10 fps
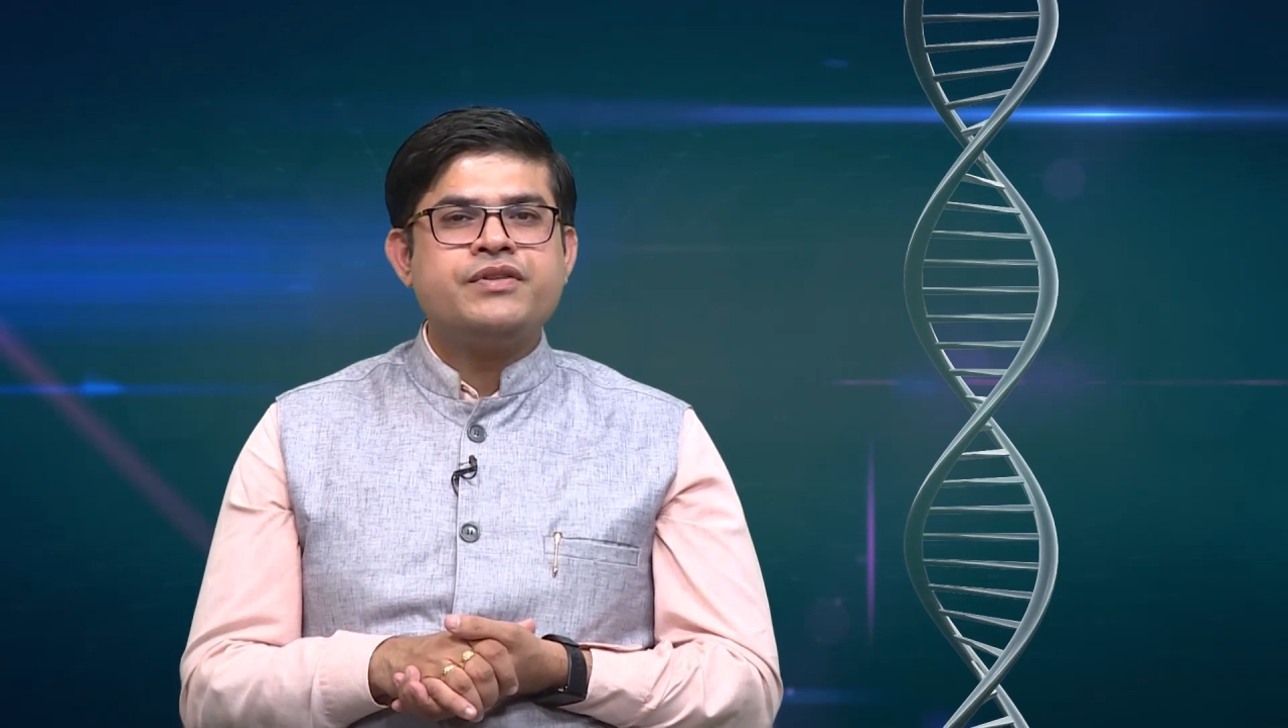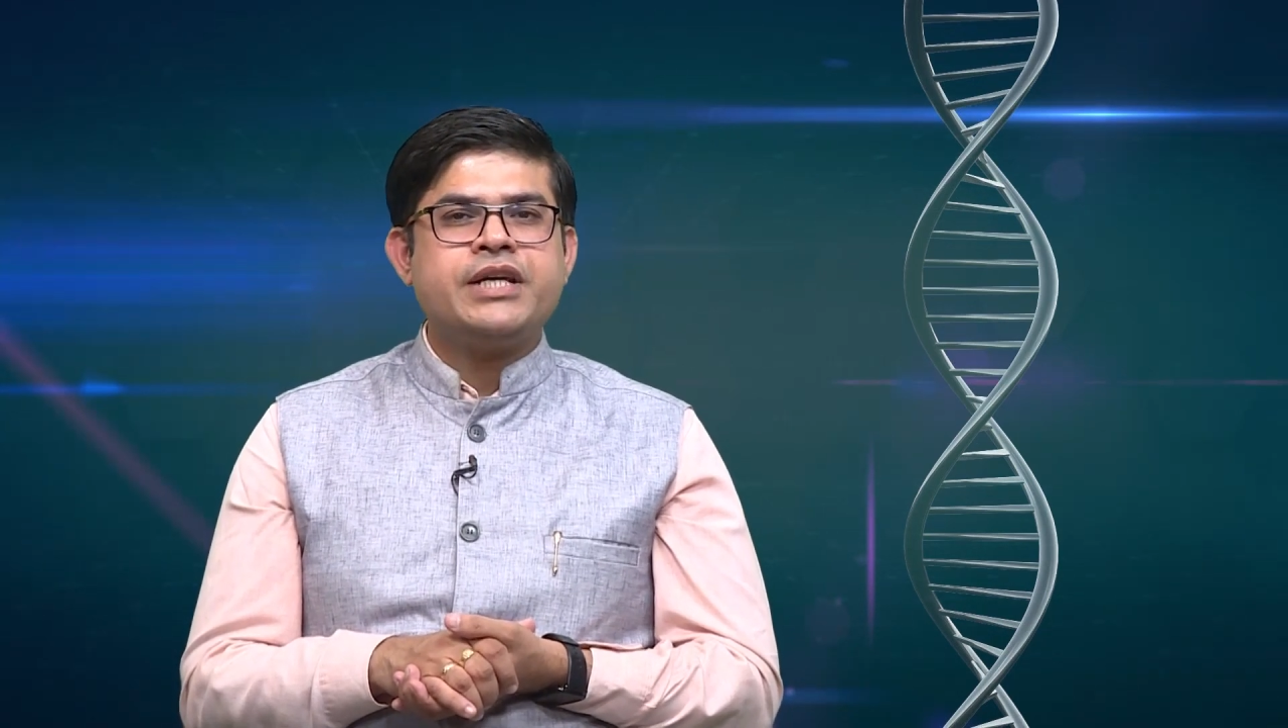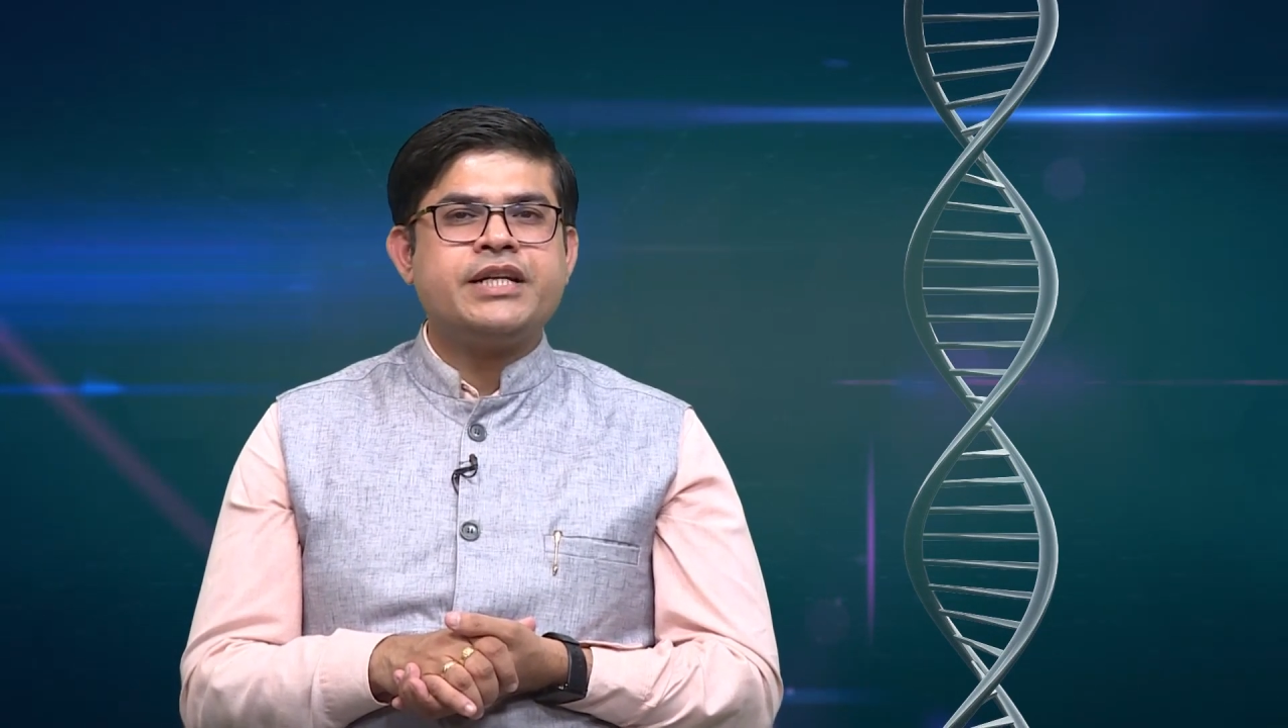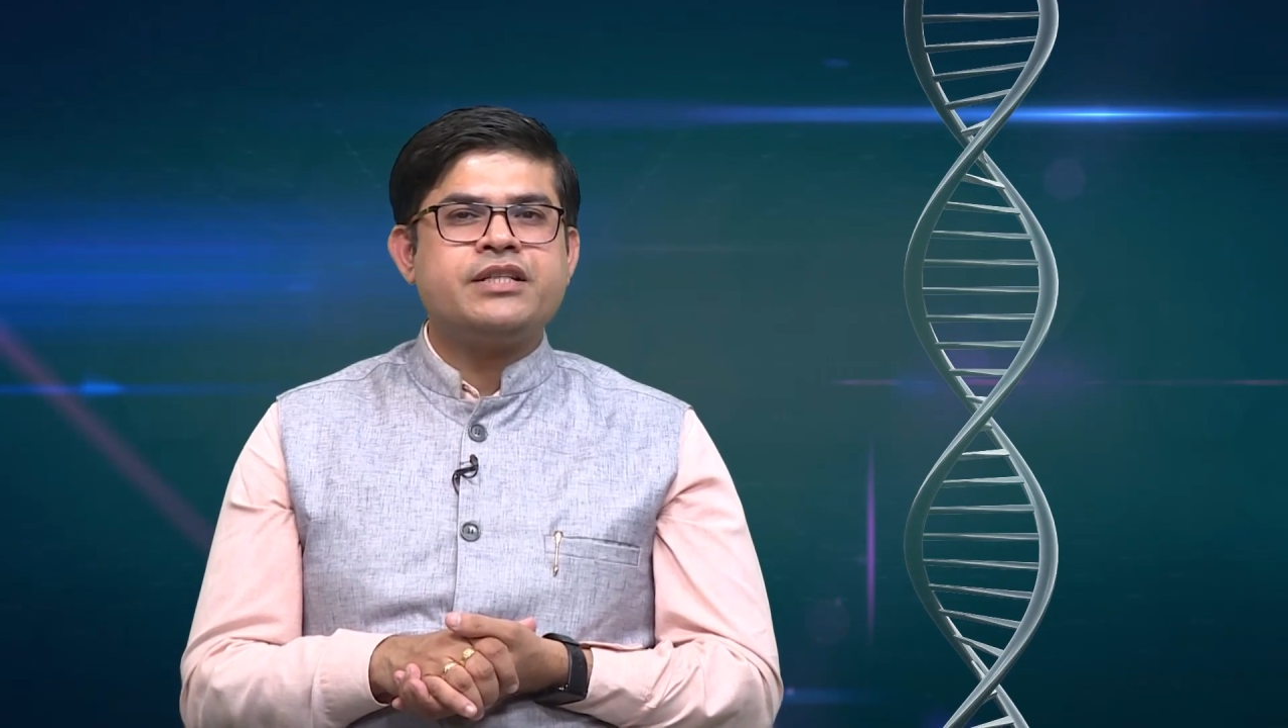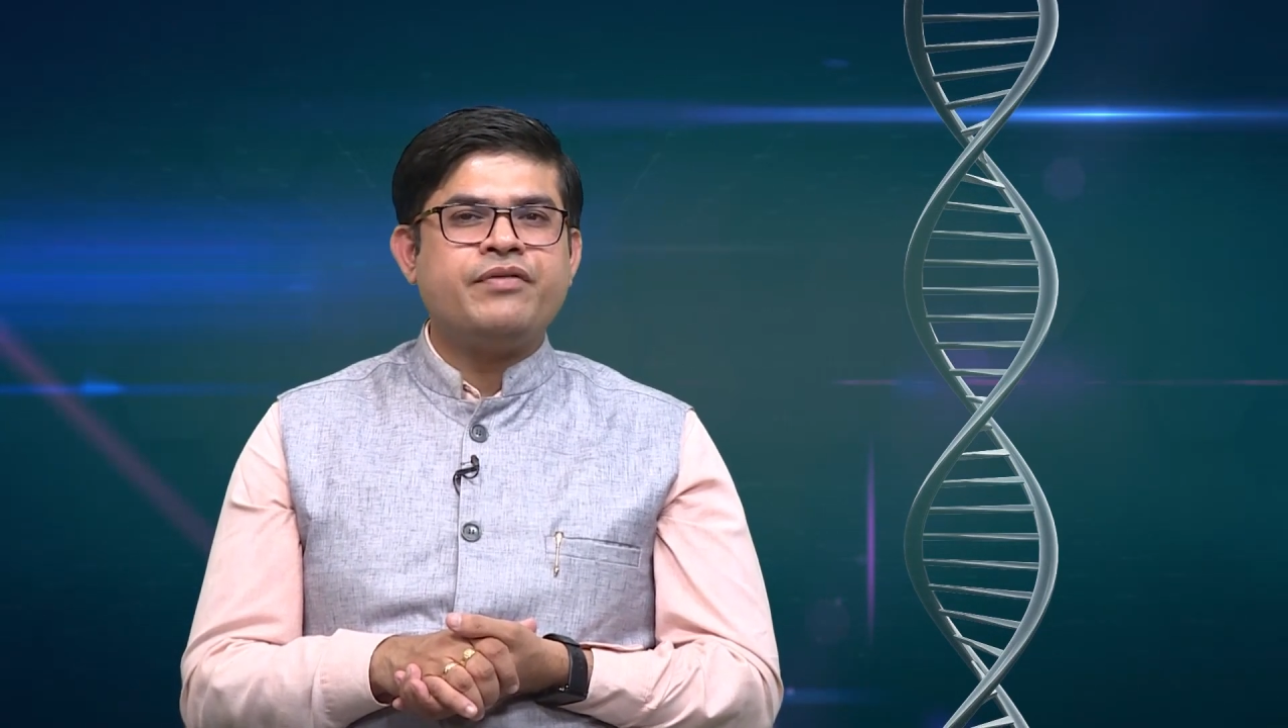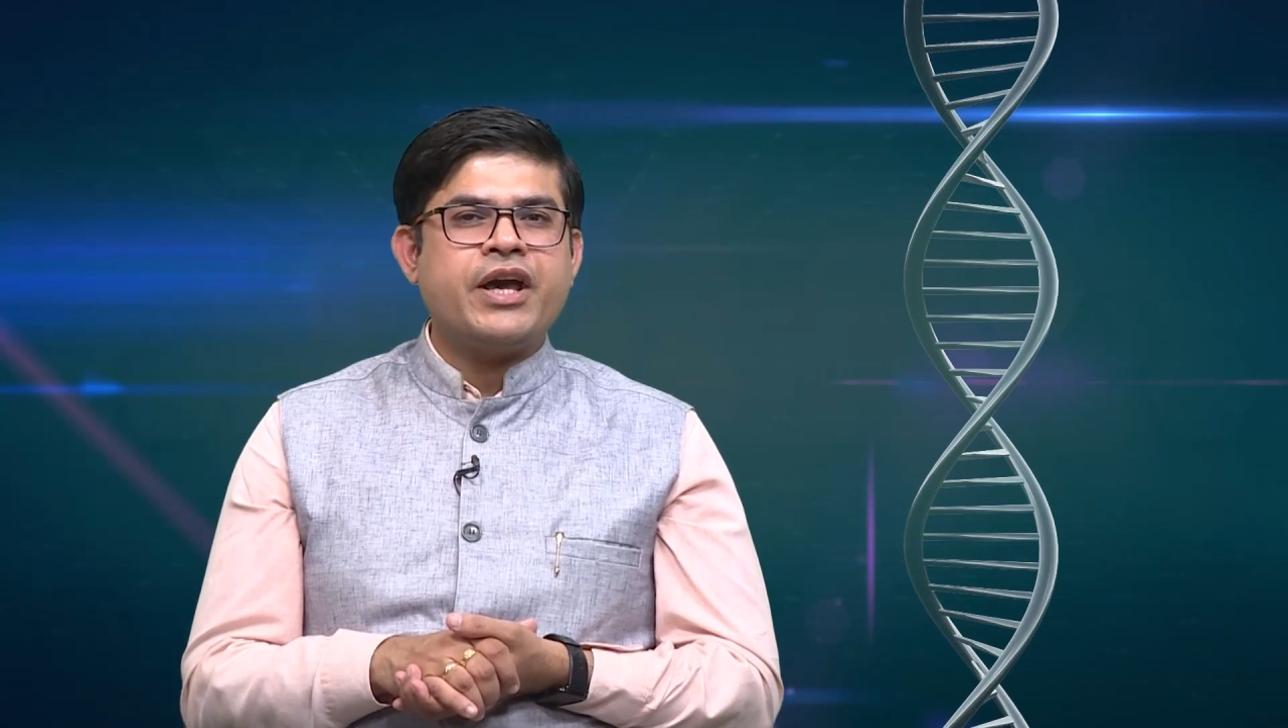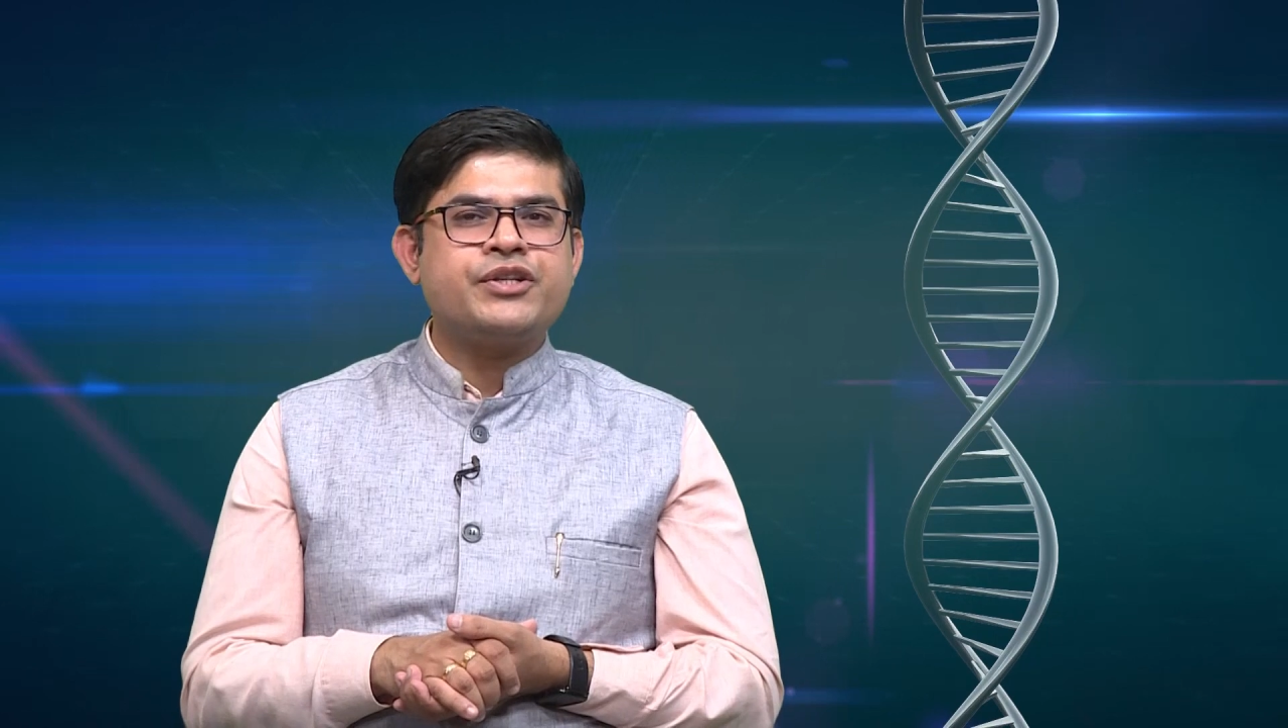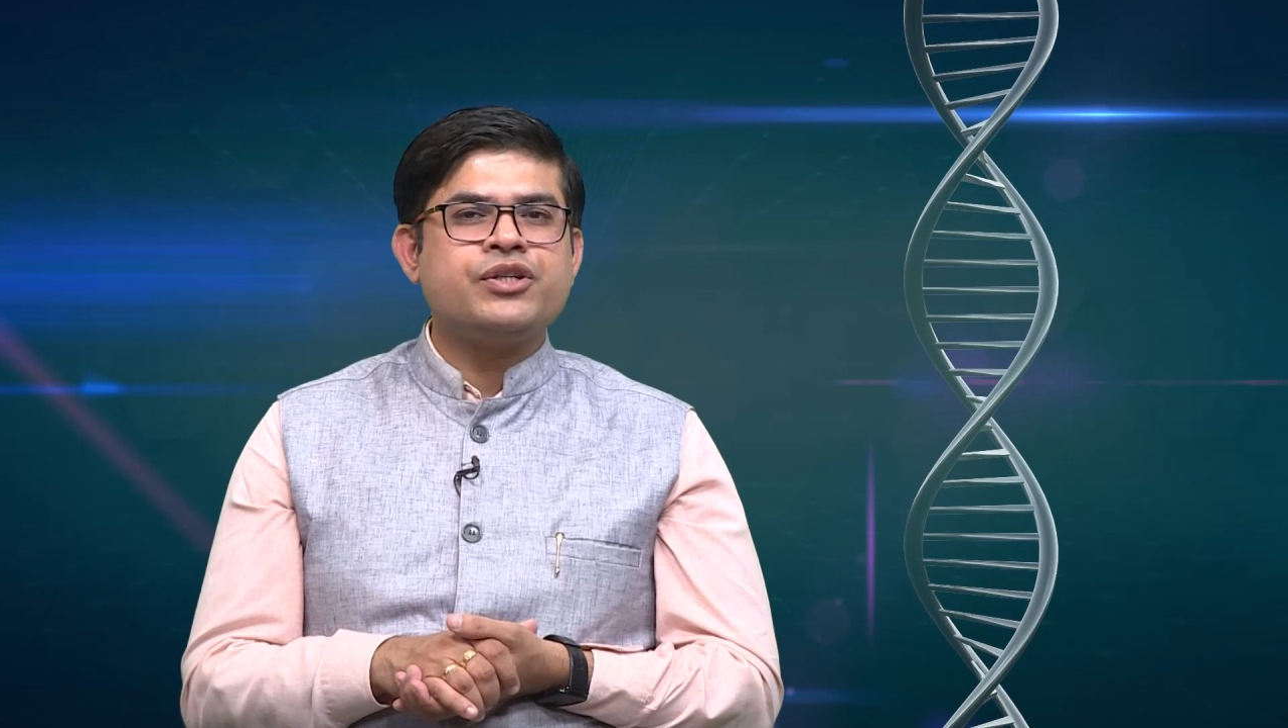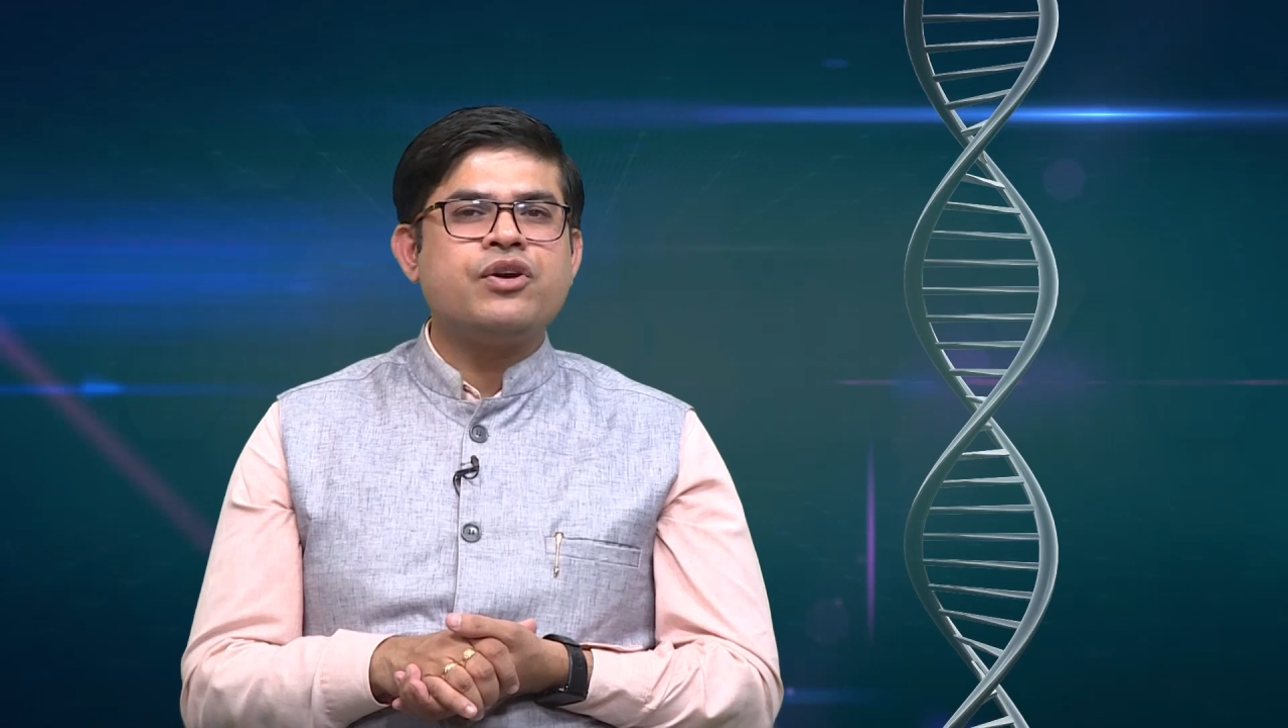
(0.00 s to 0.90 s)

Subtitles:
satisfaction